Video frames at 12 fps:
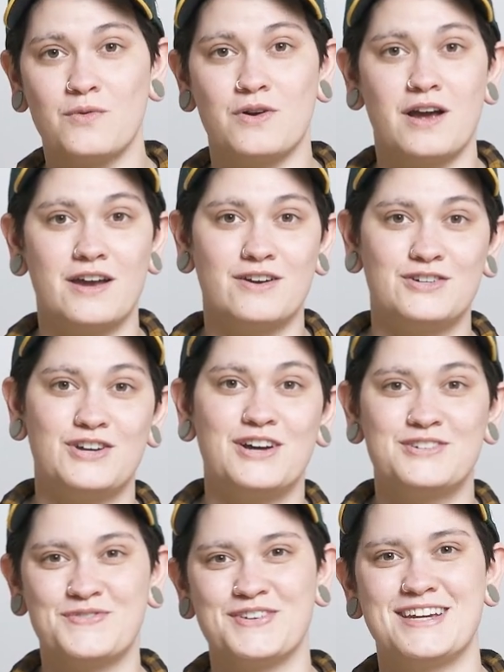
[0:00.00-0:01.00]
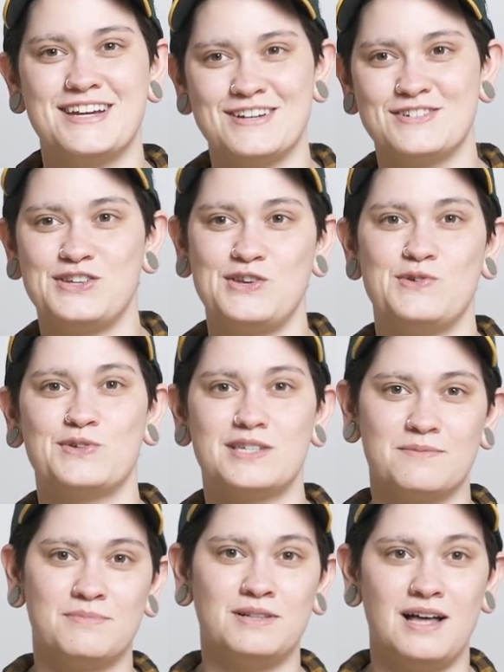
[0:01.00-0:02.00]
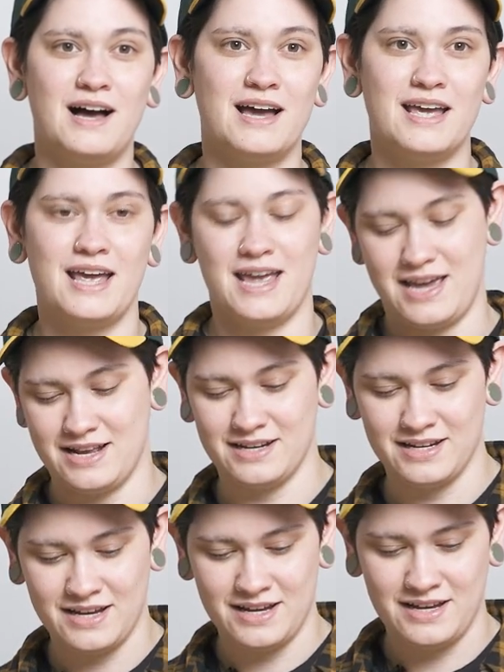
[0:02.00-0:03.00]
We're not here to judge, we're here to supply. And